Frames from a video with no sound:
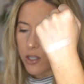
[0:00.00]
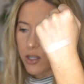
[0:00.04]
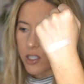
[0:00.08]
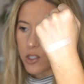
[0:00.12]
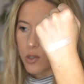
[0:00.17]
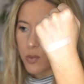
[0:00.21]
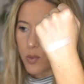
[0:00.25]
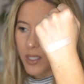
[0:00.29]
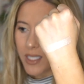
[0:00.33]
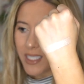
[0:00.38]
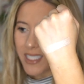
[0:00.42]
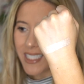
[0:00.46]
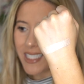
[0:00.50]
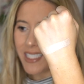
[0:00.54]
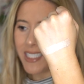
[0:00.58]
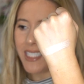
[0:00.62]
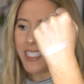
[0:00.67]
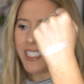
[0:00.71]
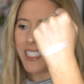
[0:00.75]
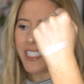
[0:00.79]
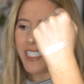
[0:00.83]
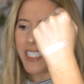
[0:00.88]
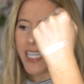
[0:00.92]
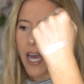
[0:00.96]
This one is
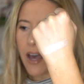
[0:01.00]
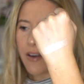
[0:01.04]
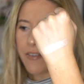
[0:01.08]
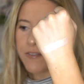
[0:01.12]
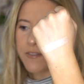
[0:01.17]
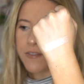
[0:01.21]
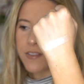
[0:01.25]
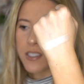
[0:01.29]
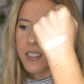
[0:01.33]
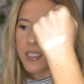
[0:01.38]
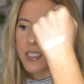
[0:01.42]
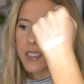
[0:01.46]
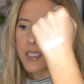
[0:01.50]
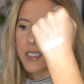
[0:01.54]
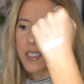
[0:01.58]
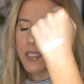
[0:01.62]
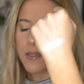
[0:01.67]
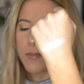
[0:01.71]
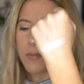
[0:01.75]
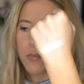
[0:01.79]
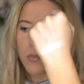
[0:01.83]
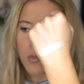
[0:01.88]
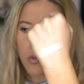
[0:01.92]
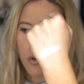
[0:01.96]
definitely
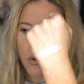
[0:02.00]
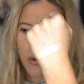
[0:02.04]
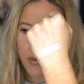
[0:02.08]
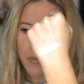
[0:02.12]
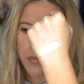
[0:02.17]
more